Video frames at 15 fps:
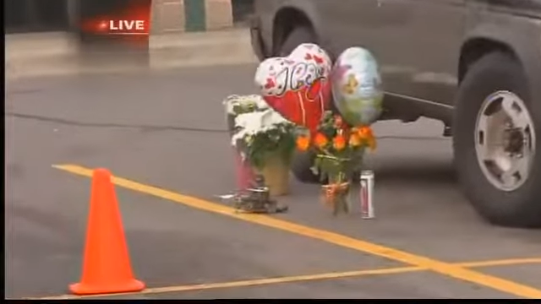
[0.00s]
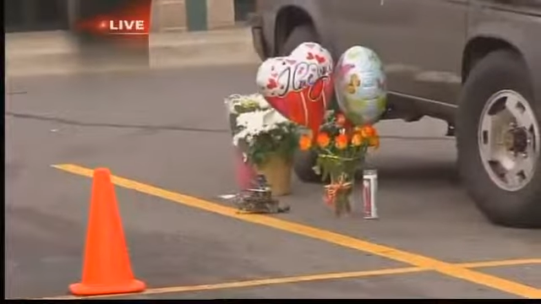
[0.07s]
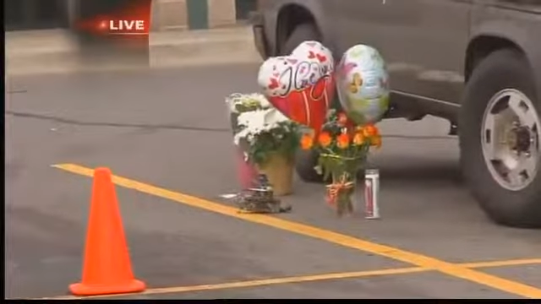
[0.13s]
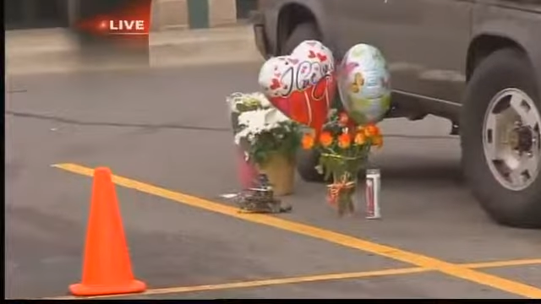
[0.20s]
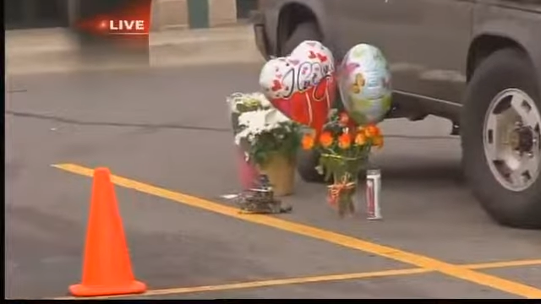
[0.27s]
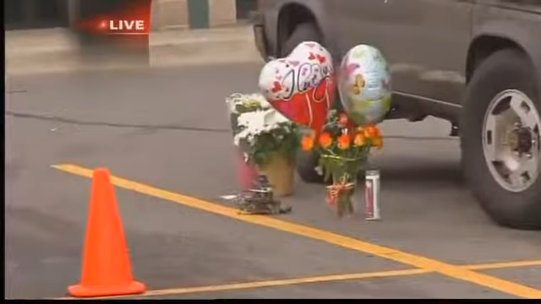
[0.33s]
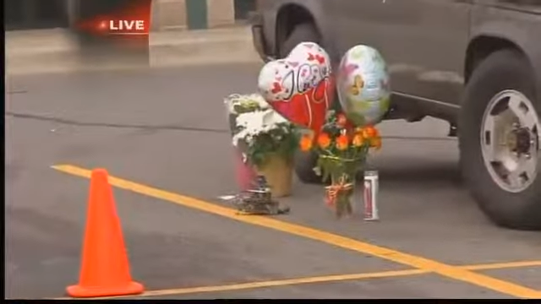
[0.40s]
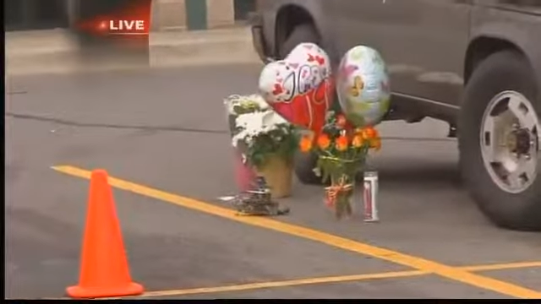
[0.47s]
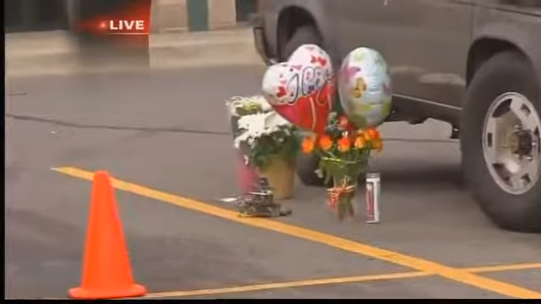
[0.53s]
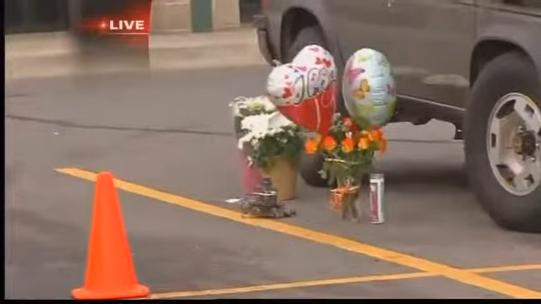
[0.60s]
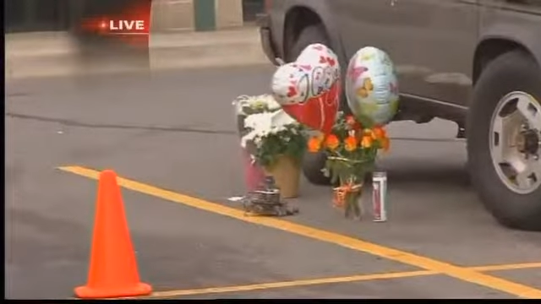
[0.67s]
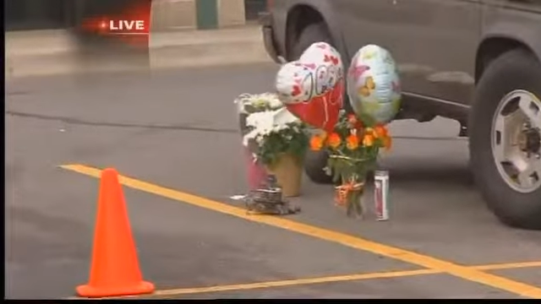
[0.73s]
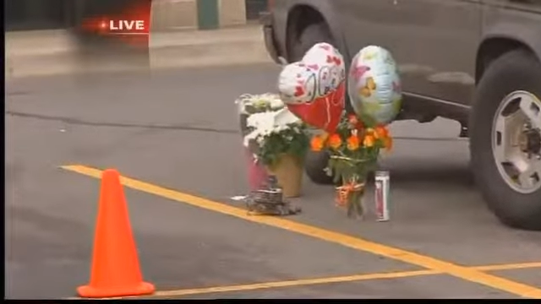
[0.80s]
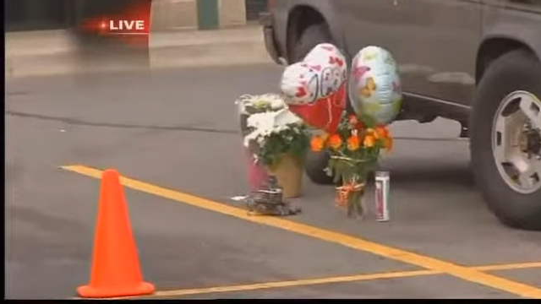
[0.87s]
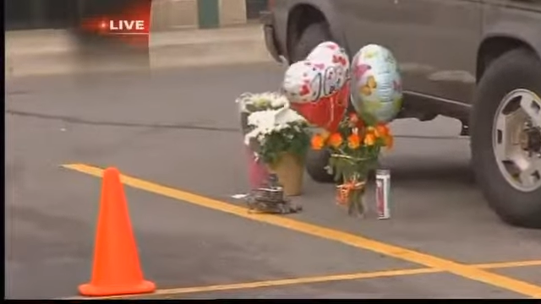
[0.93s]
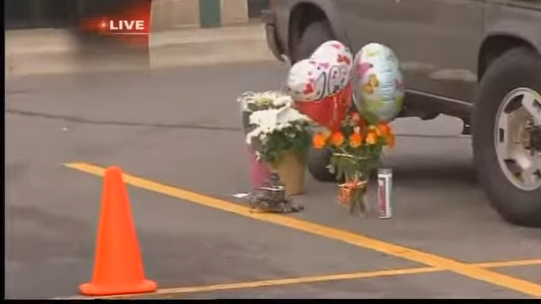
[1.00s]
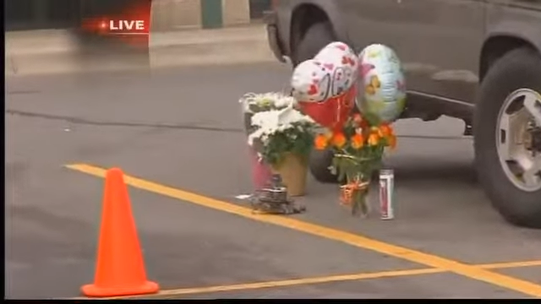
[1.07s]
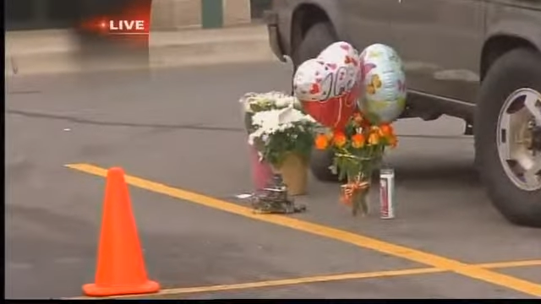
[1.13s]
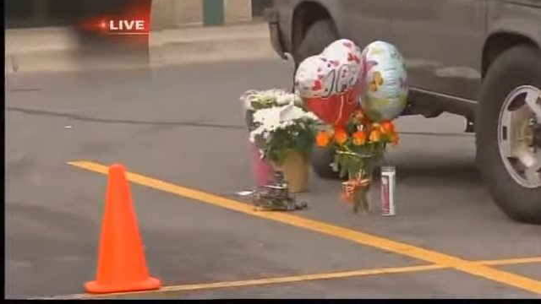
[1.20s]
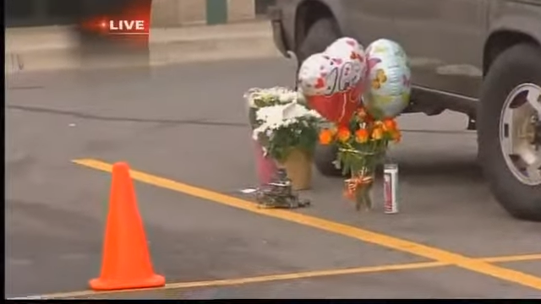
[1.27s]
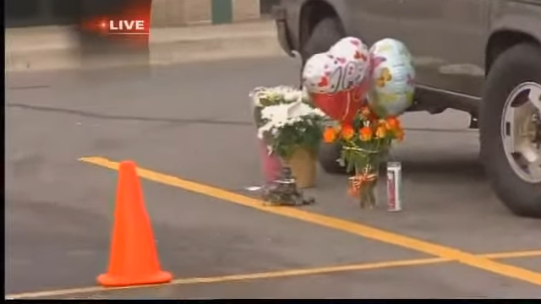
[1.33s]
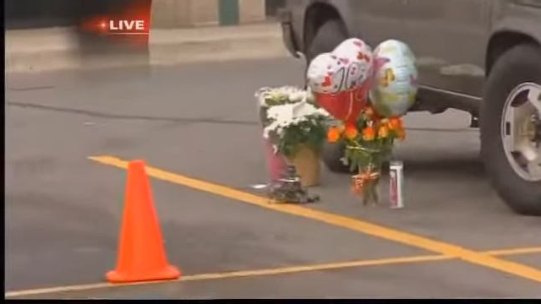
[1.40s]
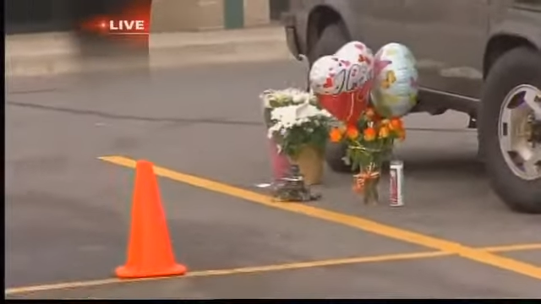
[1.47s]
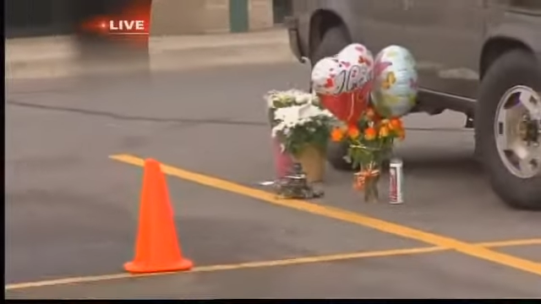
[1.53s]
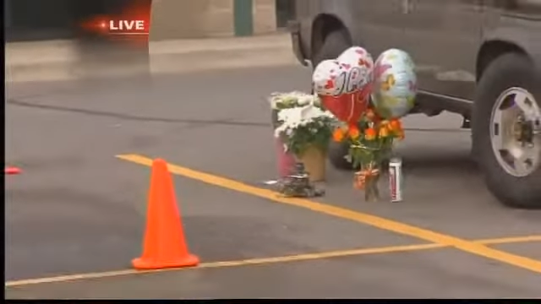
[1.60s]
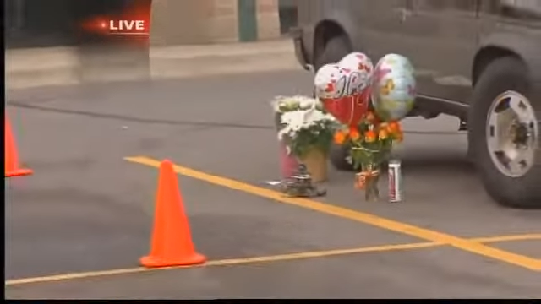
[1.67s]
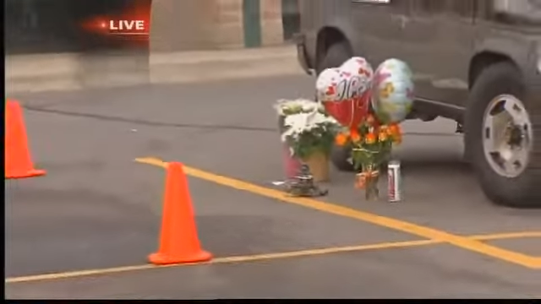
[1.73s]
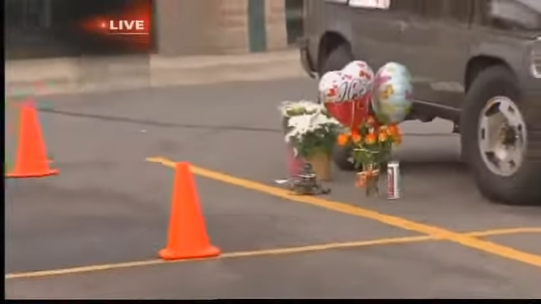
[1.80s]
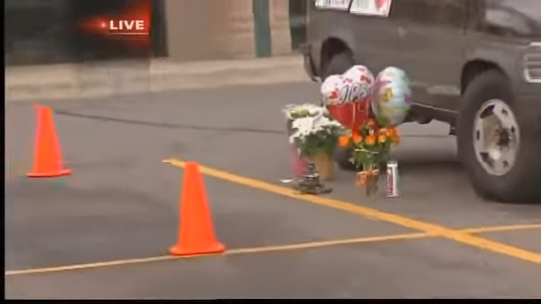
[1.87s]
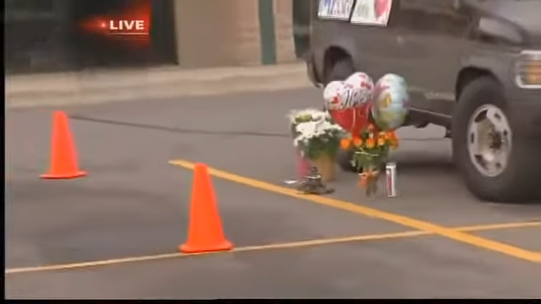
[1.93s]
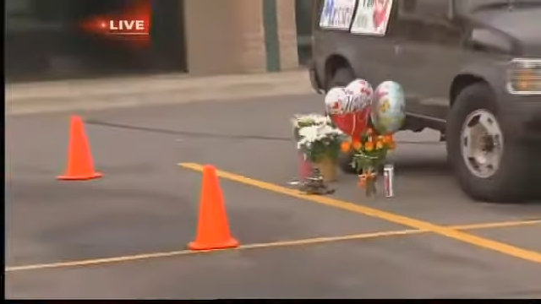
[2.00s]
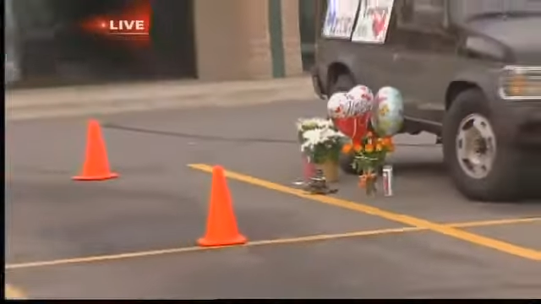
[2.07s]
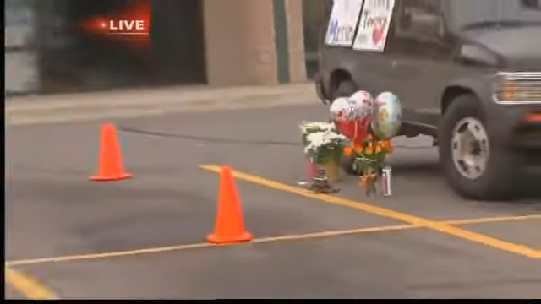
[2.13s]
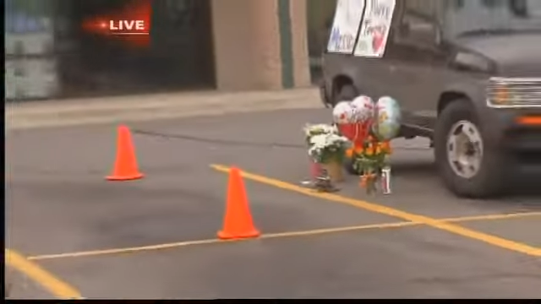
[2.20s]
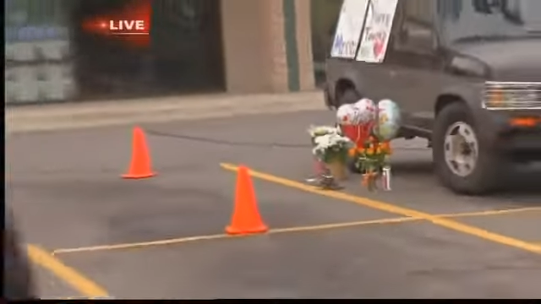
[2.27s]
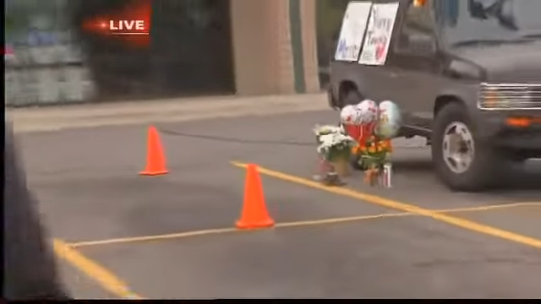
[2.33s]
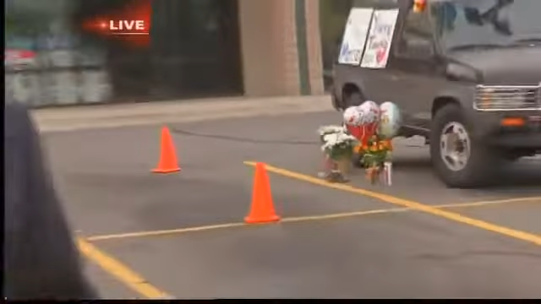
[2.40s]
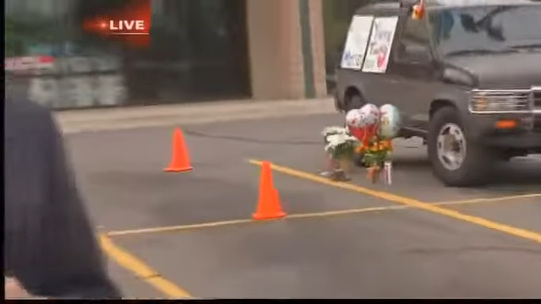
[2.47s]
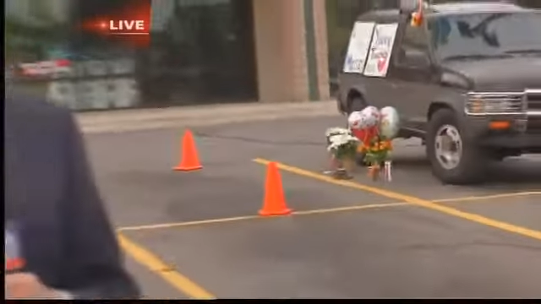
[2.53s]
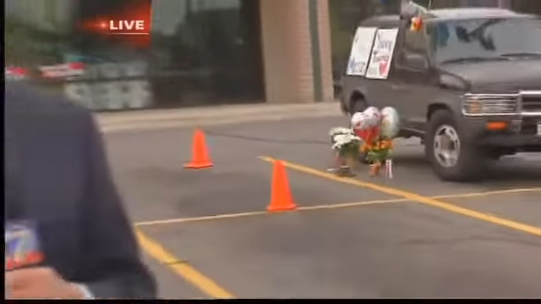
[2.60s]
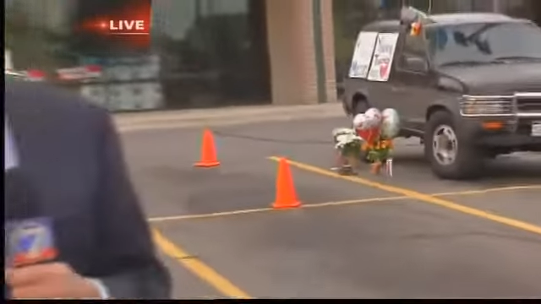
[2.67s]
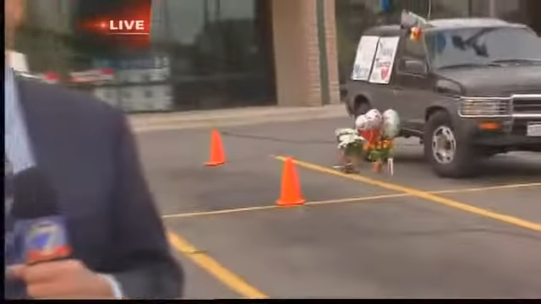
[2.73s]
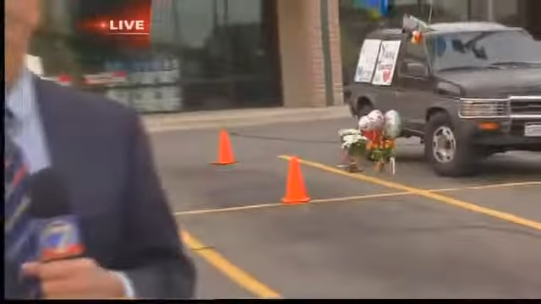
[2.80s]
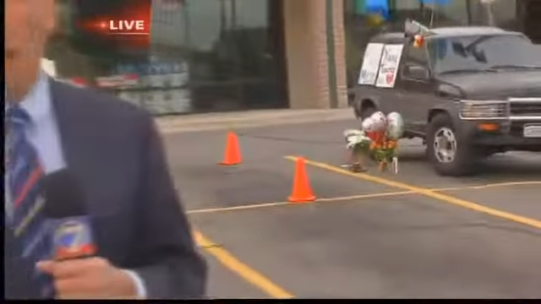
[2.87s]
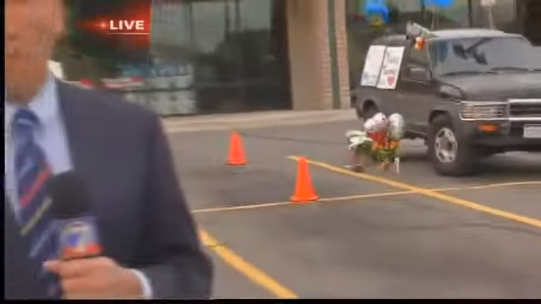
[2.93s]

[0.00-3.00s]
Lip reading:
[unreadable: no face in view]